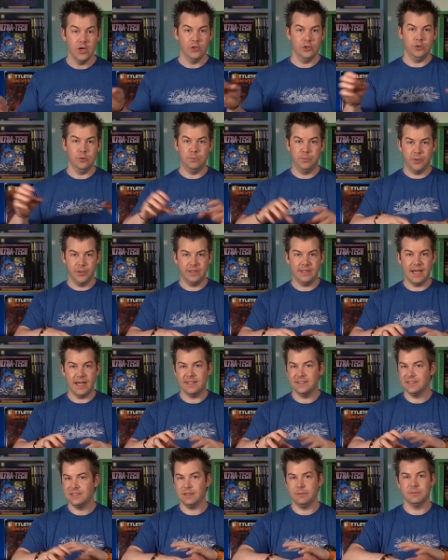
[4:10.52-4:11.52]
You put that
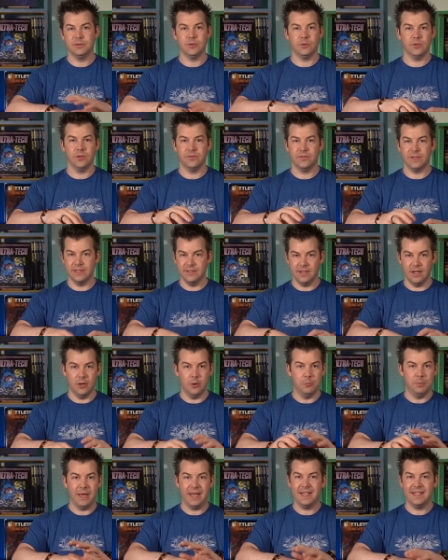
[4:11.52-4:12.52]
in some sort of
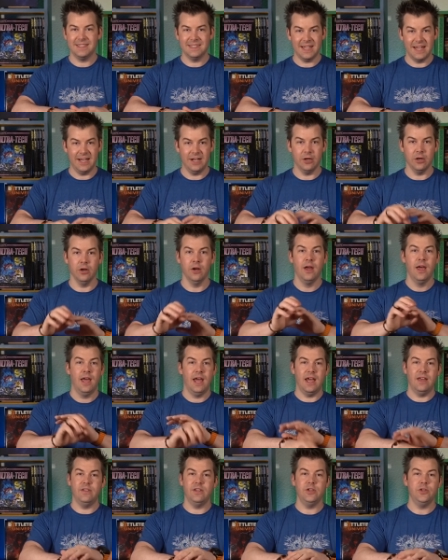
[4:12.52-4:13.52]
opaque container,
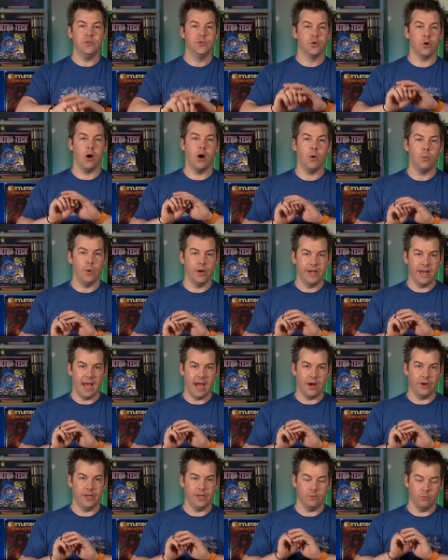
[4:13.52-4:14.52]
and then you draw one
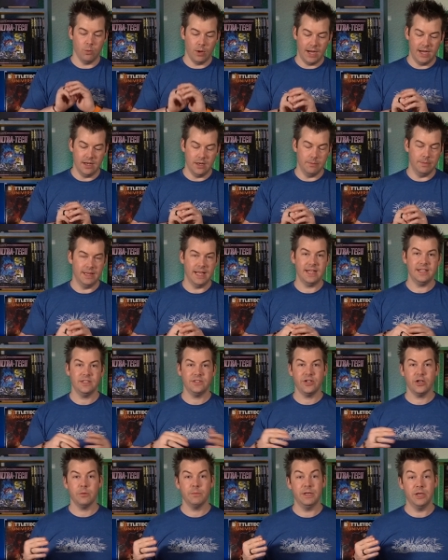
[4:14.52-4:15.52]
out at random, and that
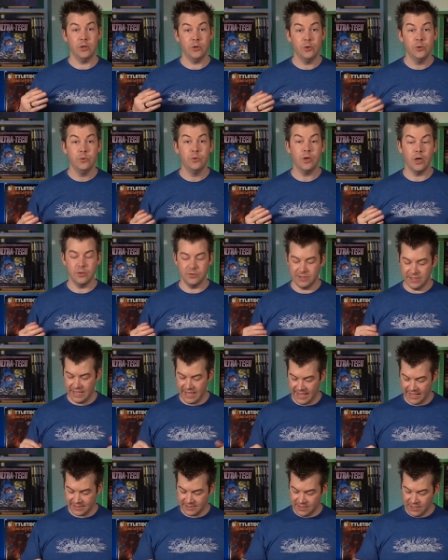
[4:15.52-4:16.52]
determines who goes
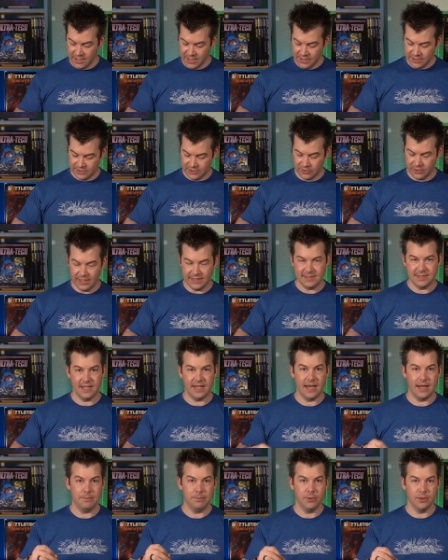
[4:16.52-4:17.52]
next. So let's
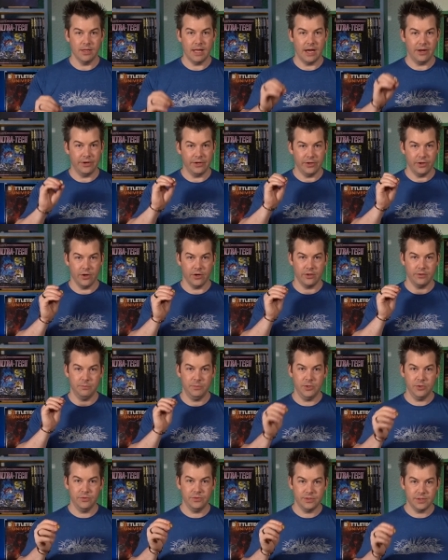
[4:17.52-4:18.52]
say I pull out an Arc
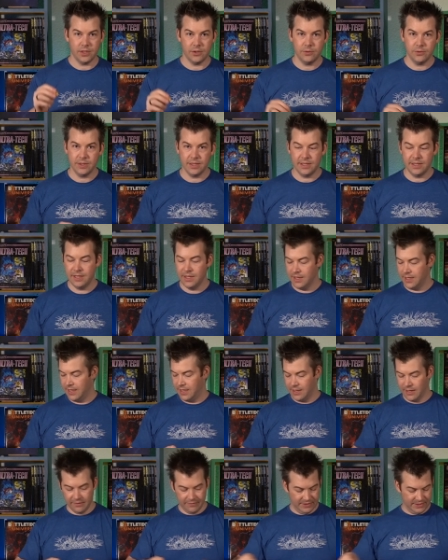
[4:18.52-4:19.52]
Mutant token,
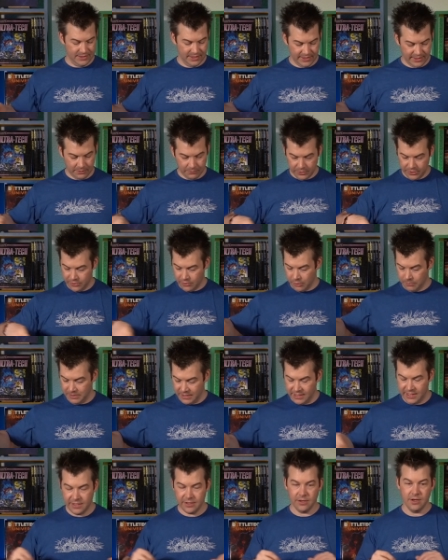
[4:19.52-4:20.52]
and obviously they wouldn't all be
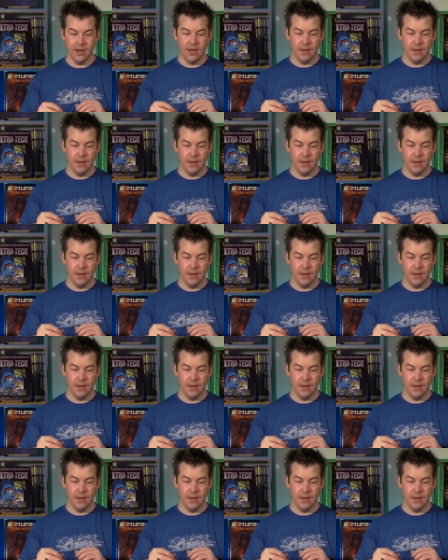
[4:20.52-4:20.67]
here,